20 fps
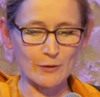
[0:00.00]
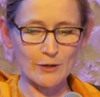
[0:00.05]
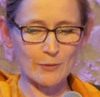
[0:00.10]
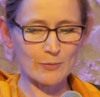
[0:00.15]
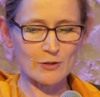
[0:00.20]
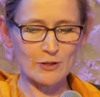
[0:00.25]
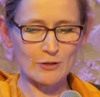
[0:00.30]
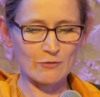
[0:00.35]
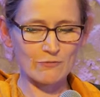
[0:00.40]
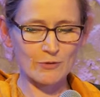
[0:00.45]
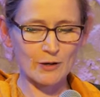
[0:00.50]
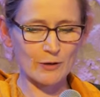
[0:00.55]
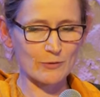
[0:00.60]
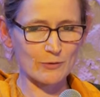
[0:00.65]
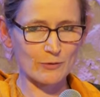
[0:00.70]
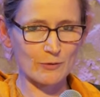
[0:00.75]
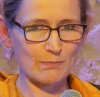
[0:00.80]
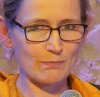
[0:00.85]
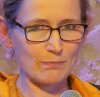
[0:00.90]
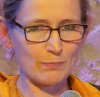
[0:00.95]
I
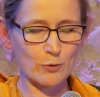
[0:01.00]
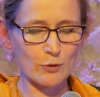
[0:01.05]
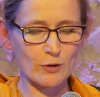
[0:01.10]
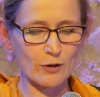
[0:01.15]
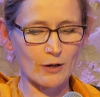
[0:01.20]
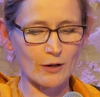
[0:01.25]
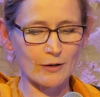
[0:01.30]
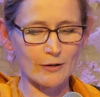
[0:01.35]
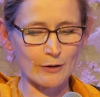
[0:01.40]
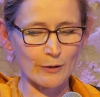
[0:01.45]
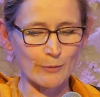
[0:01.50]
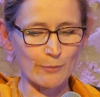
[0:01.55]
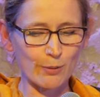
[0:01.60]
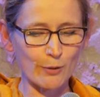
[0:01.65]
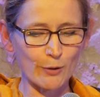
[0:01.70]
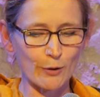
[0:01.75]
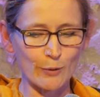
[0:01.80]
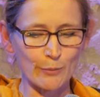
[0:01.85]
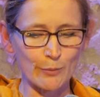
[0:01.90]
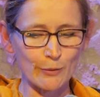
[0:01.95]
was borderline
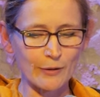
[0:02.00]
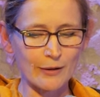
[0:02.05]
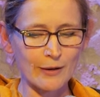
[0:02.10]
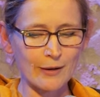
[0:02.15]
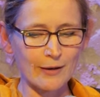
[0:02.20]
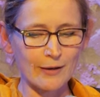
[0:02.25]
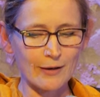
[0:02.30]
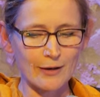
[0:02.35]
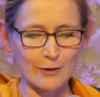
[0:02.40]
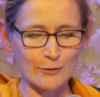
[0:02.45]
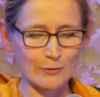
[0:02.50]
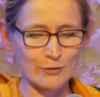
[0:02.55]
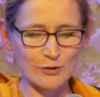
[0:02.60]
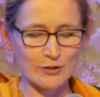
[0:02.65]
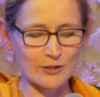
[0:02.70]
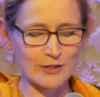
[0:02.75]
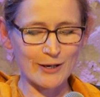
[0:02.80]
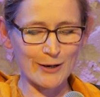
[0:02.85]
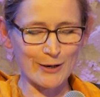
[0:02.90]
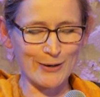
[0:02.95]
unemployable. I was
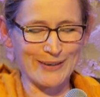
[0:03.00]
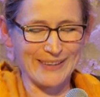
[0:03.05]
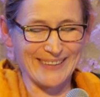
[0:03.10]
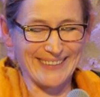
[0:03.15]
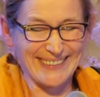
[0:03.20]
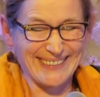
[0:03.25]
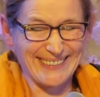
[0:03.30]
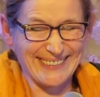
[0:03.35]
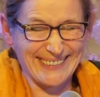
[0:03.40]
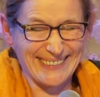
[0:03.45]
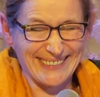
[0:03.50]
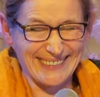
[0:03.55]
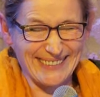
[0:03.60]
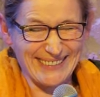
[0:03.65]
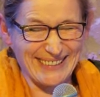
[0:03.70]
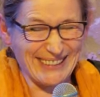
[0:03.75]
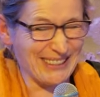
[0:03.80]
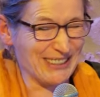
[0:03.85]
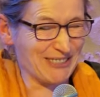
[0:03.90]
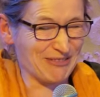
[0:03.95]
just terrible,
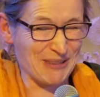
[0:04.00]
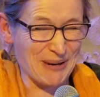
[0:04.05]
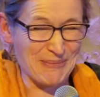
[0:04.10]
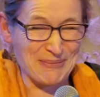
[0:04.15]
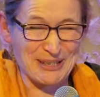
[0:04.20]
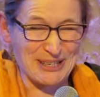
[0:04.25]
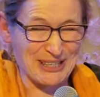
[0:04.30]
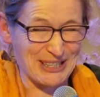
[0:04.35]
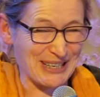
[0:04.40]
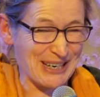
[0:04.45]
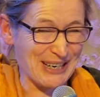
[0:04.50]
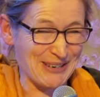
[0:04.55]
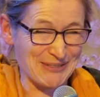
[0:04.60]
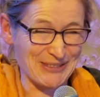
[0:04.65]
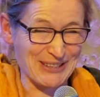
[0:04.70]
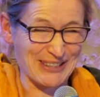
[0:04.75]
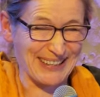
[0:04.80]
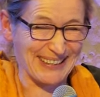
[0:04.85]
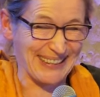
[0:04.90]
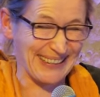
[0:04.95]
just rubbish at
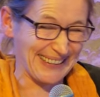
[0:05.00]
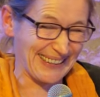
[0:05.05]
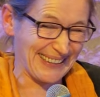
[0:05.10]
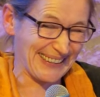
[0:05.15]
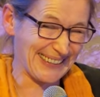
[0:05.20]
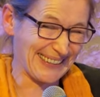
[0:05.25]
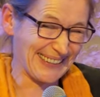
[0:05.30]
everything.